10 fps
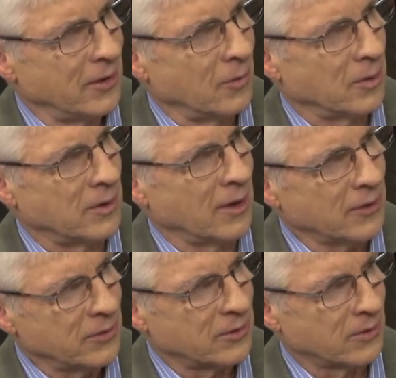What the
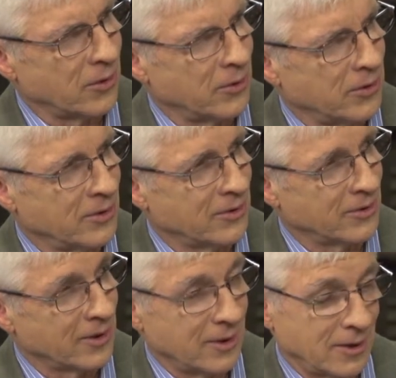essence of
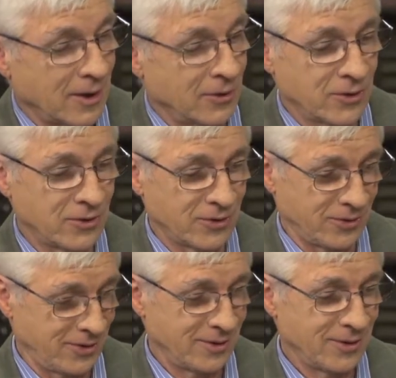holiness, and this
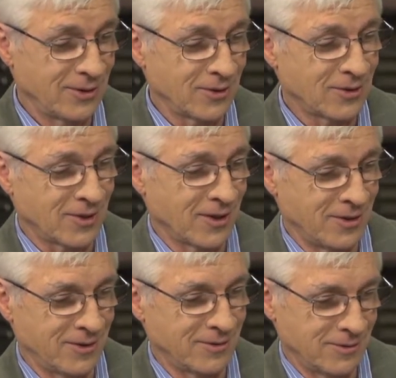is kind
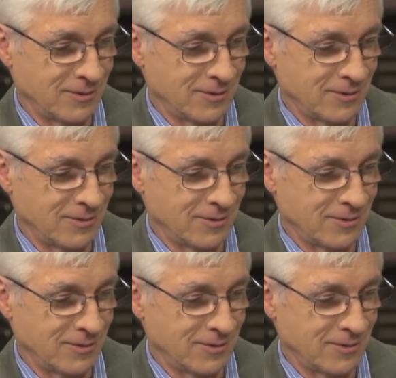of